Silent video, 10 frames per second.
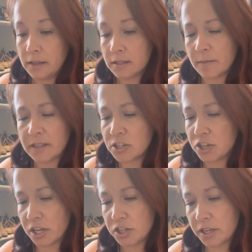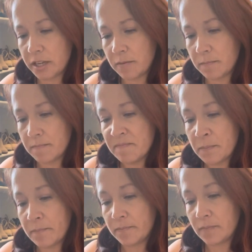something's changing.
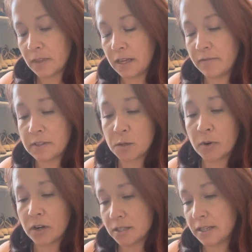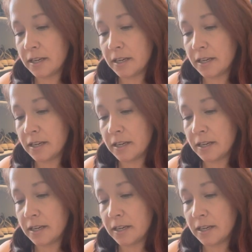If it's a person,